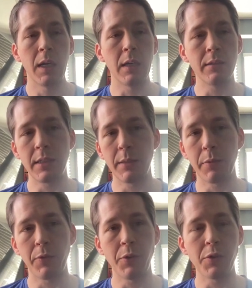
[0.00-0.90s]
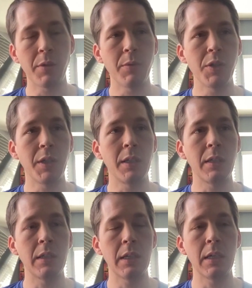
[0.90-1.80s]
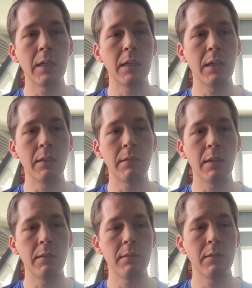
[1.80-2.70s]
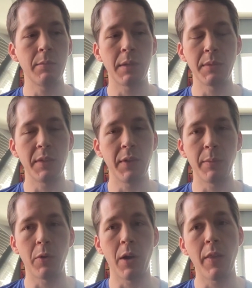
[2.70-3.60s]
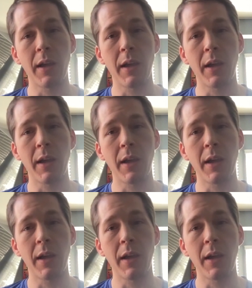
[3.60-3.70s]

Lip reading: CT perfusion imaging, and sometimes even MRI,